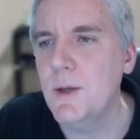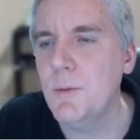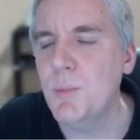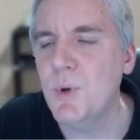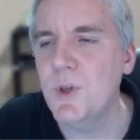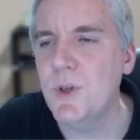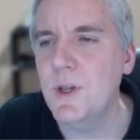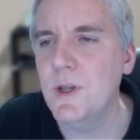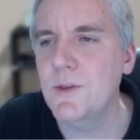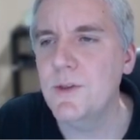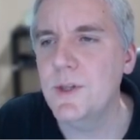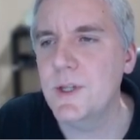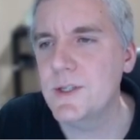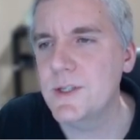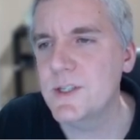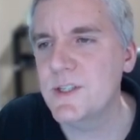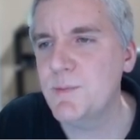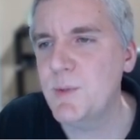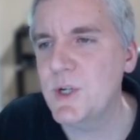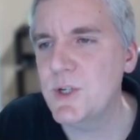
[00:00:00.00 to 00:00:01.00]
And that's
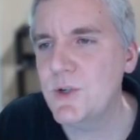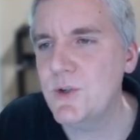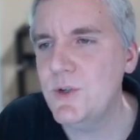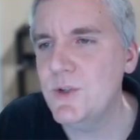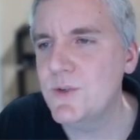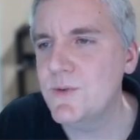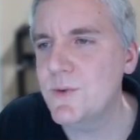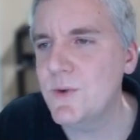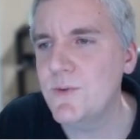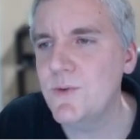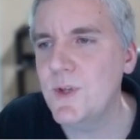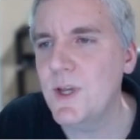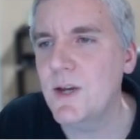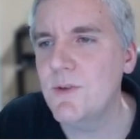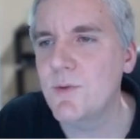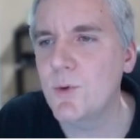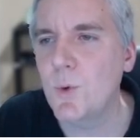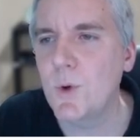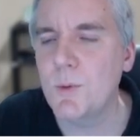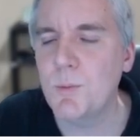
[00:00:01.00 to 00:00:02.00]
especially useful if you
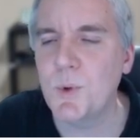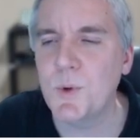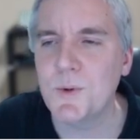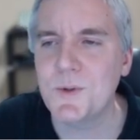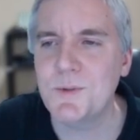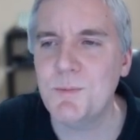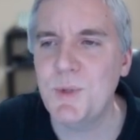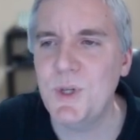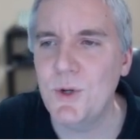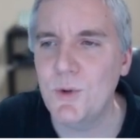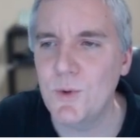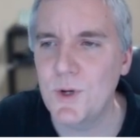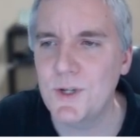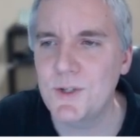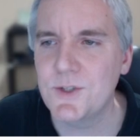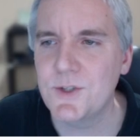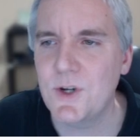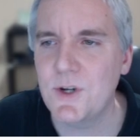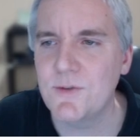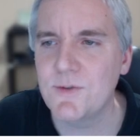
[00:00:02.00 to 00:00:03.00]
have QuickBooks POS
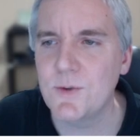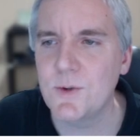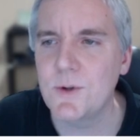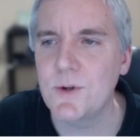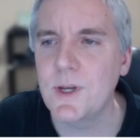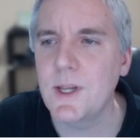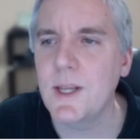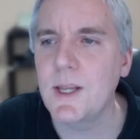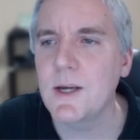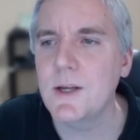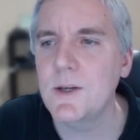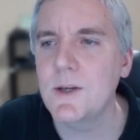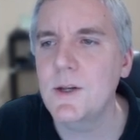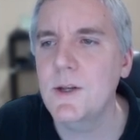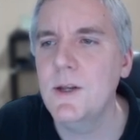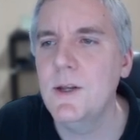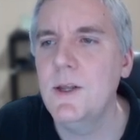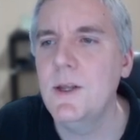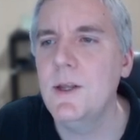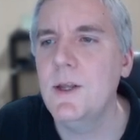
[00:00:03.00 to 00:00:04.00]
software and
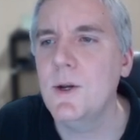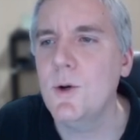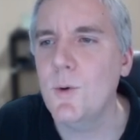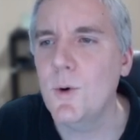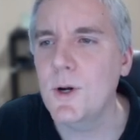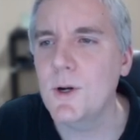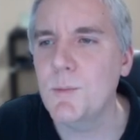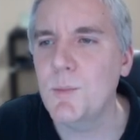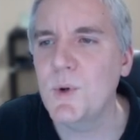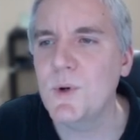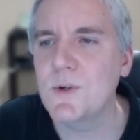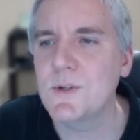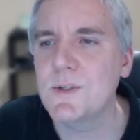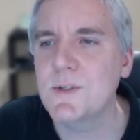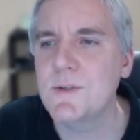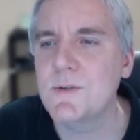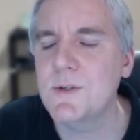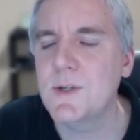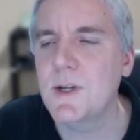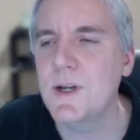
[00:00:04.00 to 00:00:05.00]

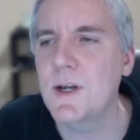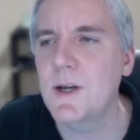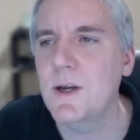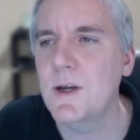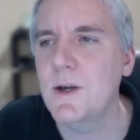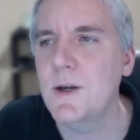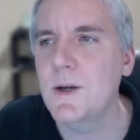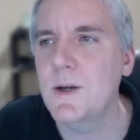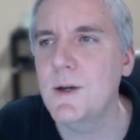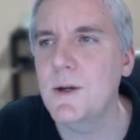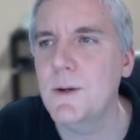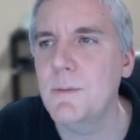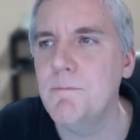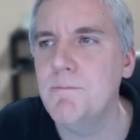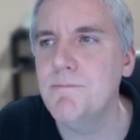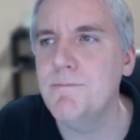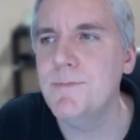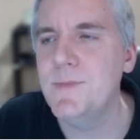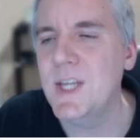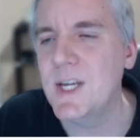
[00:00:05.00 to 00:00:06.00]
QuickBooks
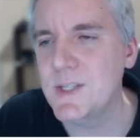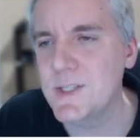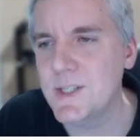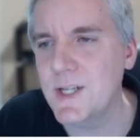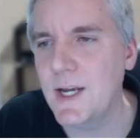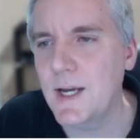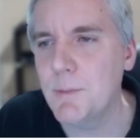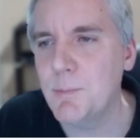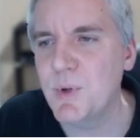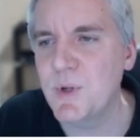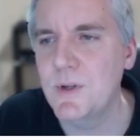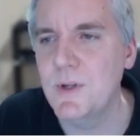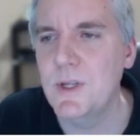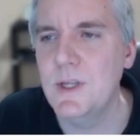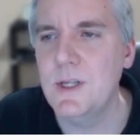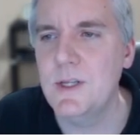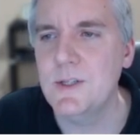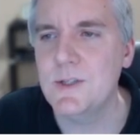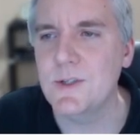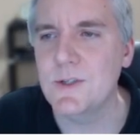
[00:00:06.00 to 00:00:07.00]
Desktop.
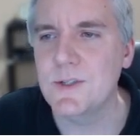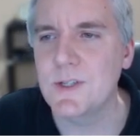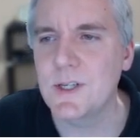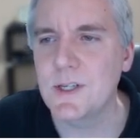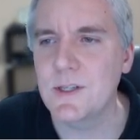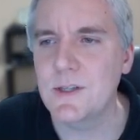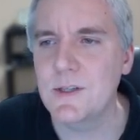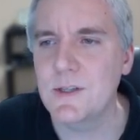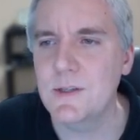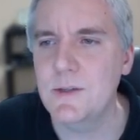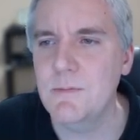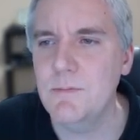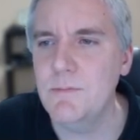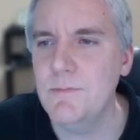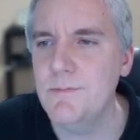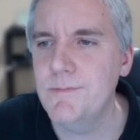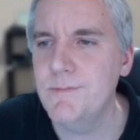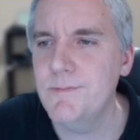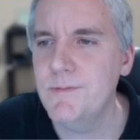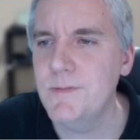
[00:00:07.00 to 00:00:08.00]
So it's like
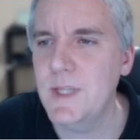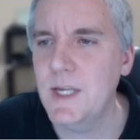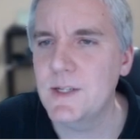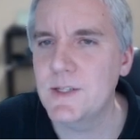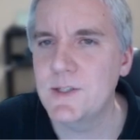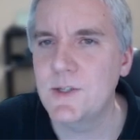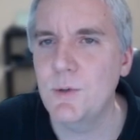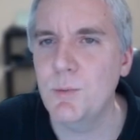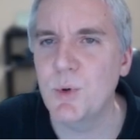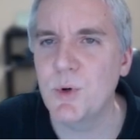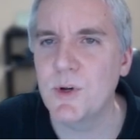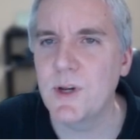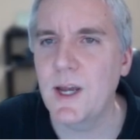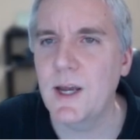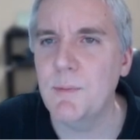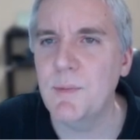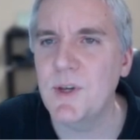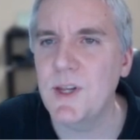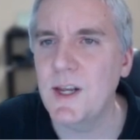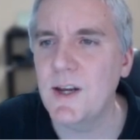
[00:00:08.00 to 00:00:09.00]
not super
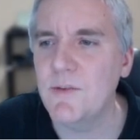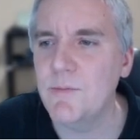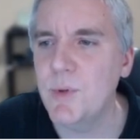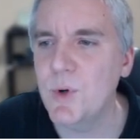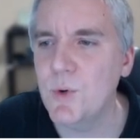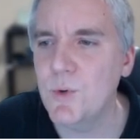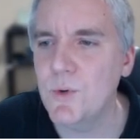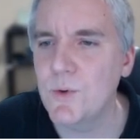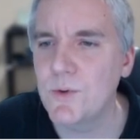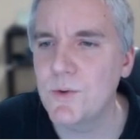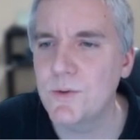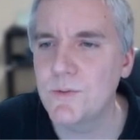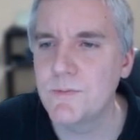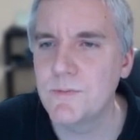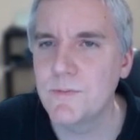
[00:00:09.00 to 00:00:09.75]
common to have both.